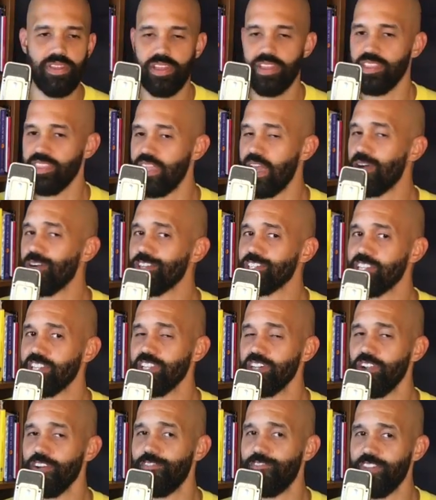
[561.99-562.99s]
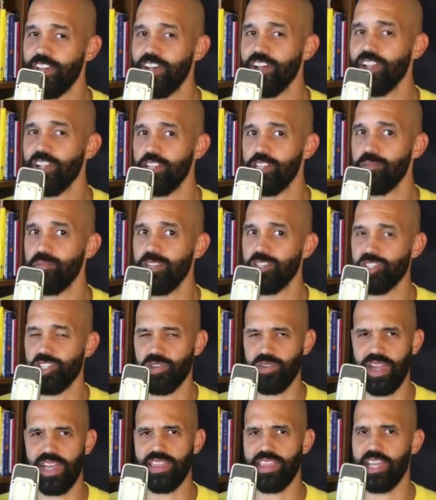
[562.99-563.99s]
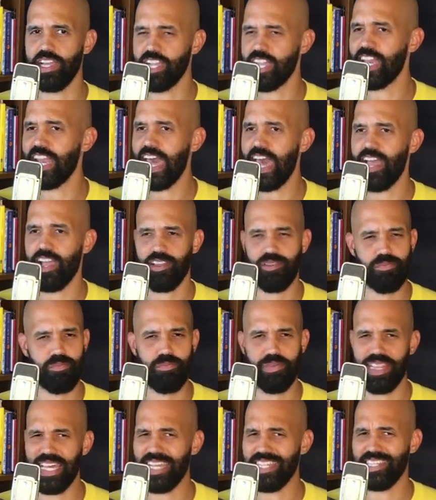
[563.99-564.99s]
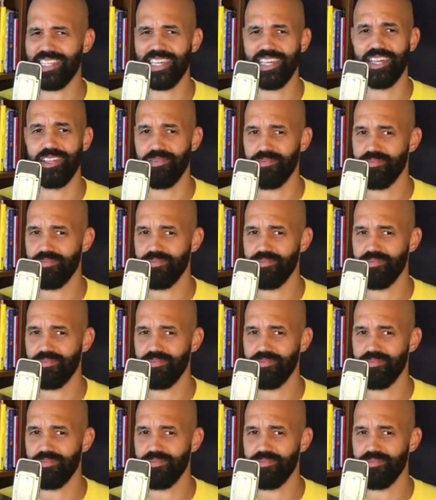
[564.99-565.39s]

There was a little feel in the music right there. Good act, but that's it.